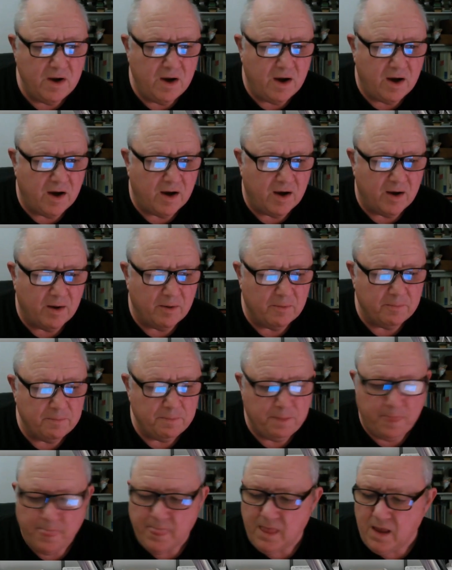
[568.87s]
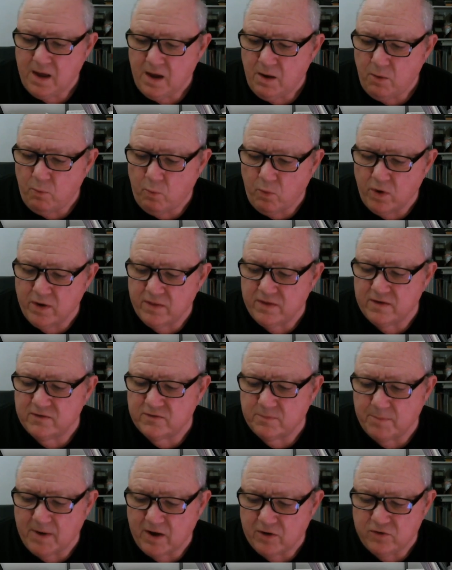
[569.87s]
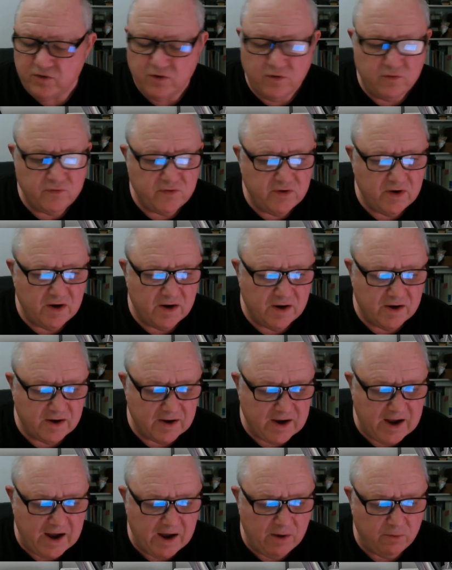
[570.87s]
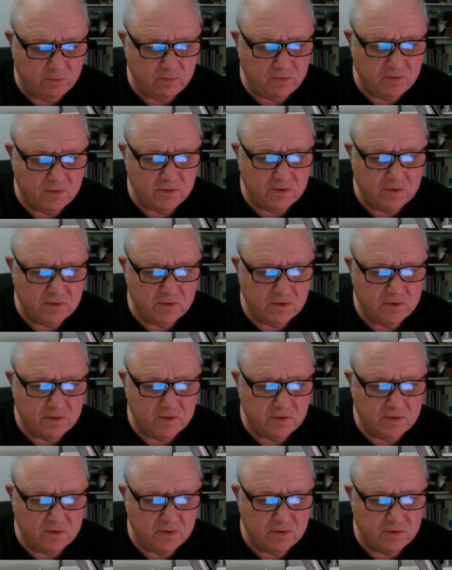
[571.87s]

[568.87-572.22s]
Um, One of the things about using an account